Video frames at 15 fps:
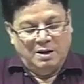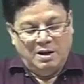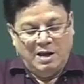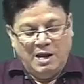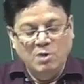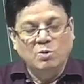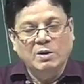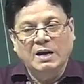
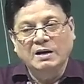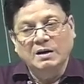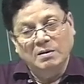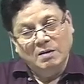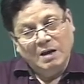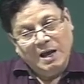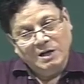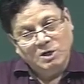You can
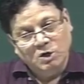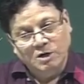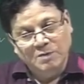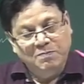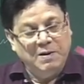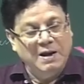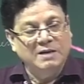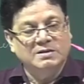actually
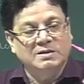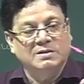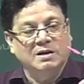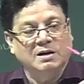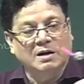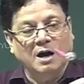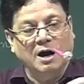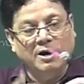place the
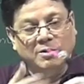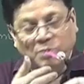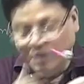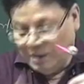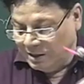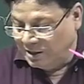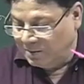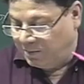carbon
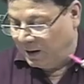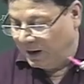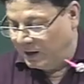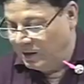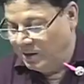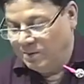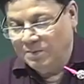in the plane,